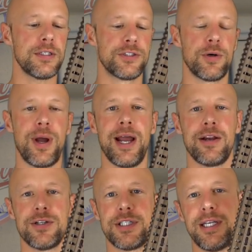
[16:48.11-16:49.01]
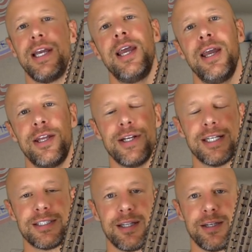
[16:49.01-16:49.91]
So accuracy, you
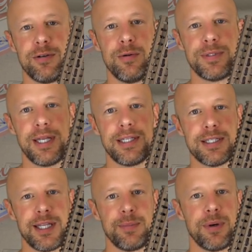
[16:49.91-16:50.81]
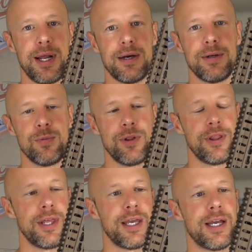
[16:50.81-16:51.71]
guys saw the groups that this thing put out, and one
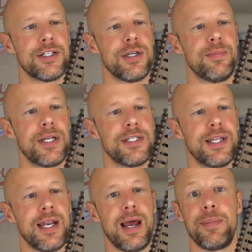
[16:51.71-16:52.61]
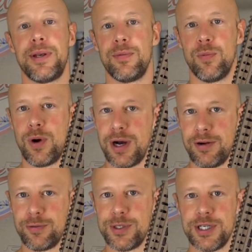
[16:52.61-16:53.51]
thing I should mention that happened well
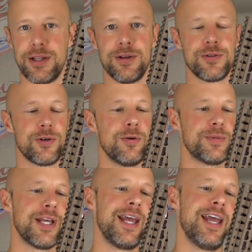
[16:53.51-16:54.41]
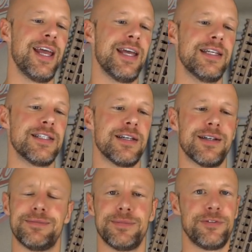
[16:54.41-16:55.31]
after we shot those groups is
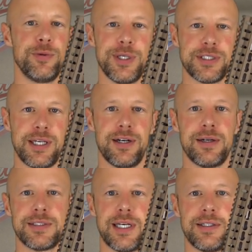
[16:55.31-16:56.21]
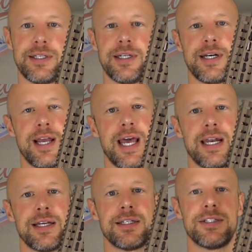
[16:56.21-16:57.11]
a few weeks later I was out there and I
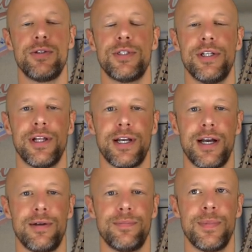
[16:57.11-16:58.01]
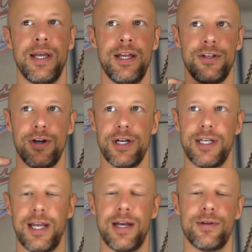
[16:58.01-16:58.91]
had a ShootSteel.com
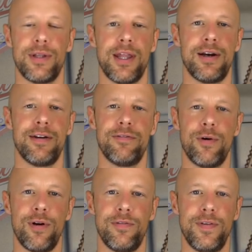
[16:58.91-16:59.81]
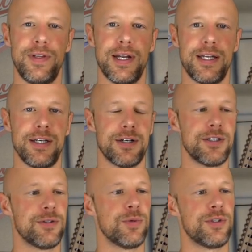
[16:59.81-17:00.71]
target out there at 459
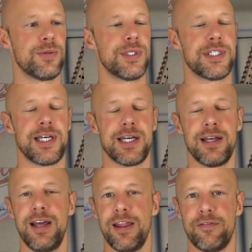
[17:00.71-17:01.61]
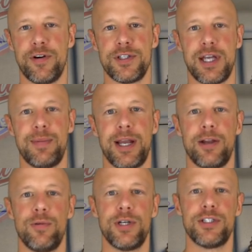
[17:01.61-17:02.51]
yards, which was the first time I
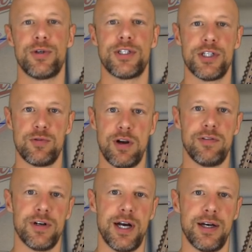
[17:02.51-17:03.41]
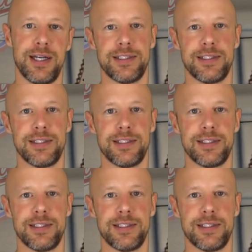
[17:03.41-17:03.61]
could really stretch this rifle out